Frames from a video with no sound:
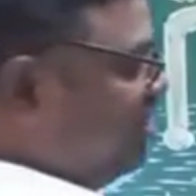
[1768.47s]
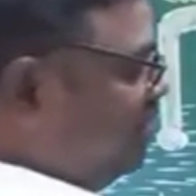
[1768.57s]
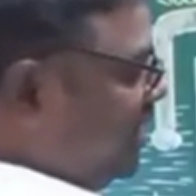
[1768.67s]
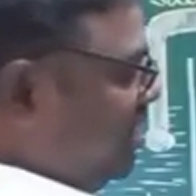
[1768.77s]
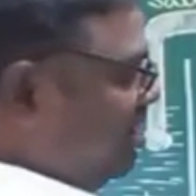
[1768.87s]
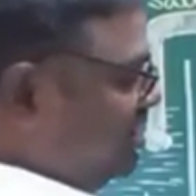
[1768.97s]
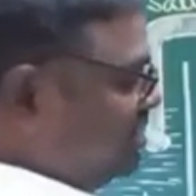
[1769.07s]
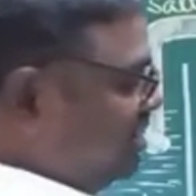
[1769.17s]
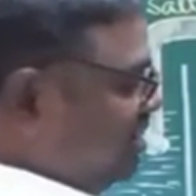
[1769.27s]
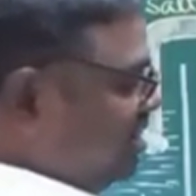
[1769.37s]
copper ions
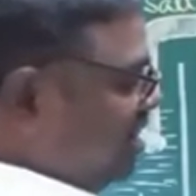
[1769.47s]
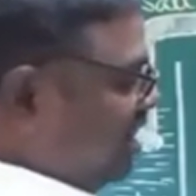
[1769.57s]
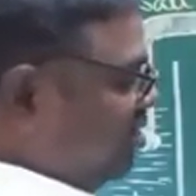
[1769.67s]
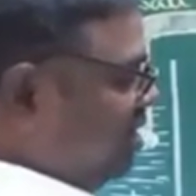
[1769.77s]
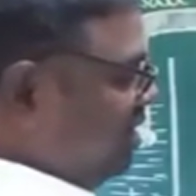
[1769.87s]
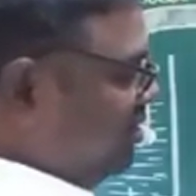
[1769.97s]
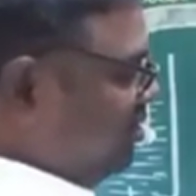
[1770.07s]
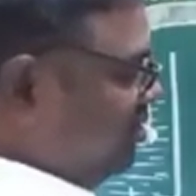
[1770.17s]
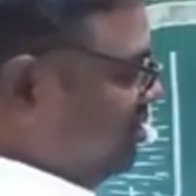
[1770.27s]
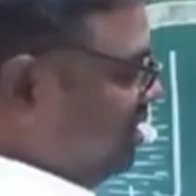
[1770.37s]
are going to
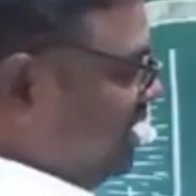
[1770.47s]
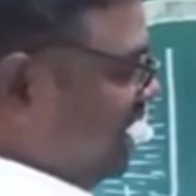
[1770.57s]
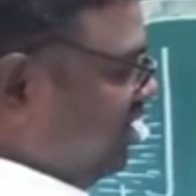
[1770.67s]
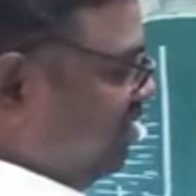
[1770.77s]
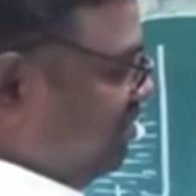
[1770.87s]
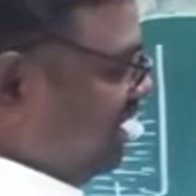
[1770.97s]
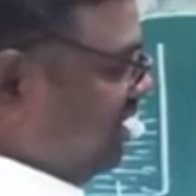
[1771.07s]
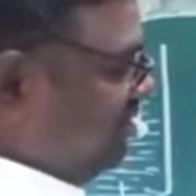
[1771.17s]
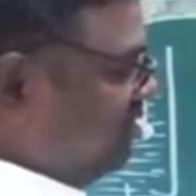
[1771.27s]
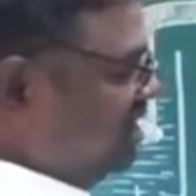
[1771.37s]
take up
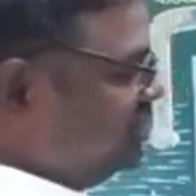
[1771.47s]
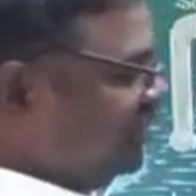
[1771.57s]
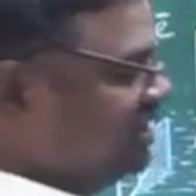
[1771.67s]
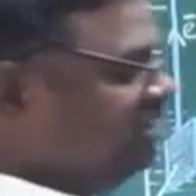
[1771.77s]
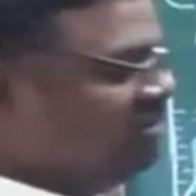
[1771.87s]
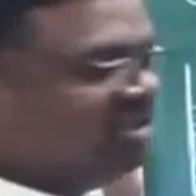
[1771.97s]
electrons present on